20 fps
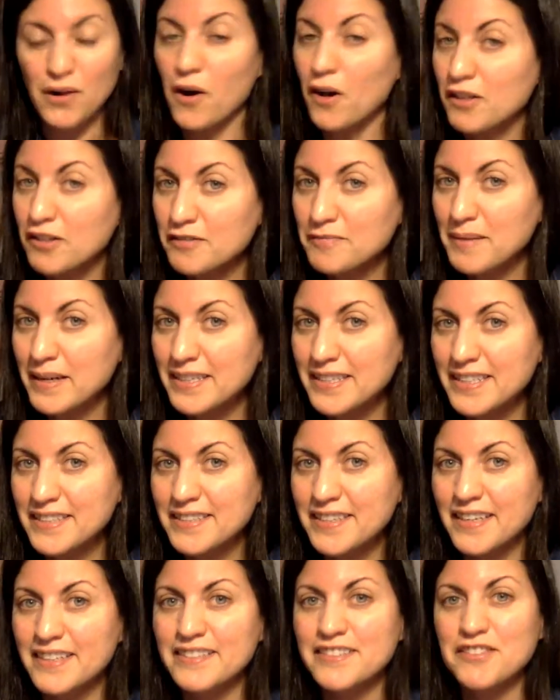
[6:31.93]
All of my
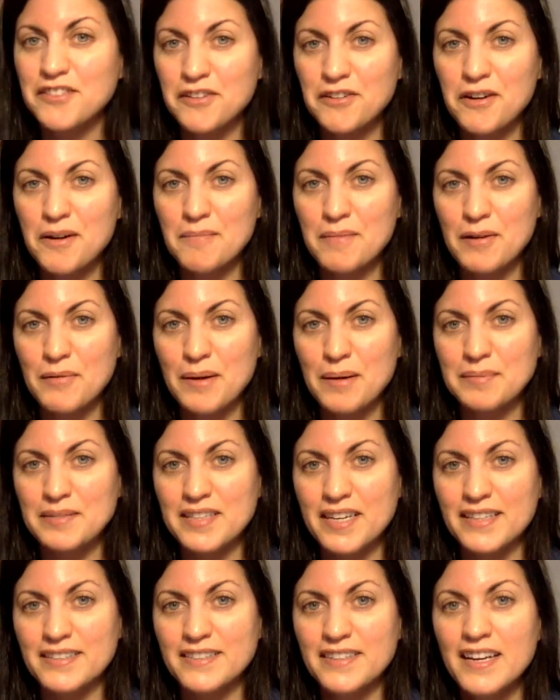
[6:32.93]
details are on my
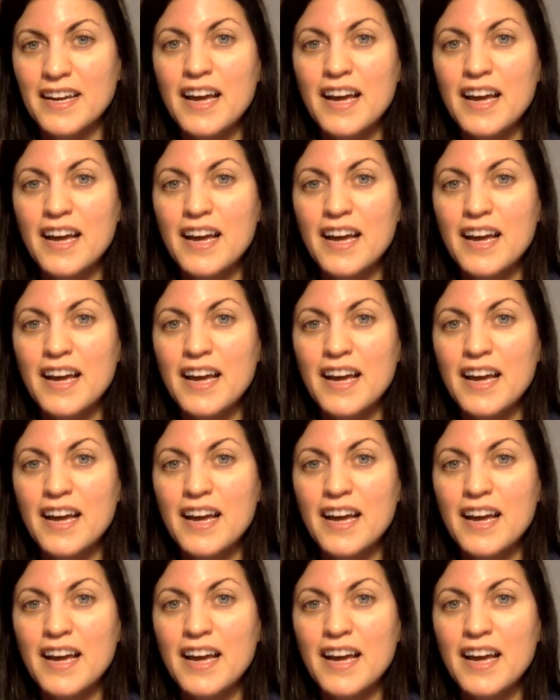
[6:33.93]
website.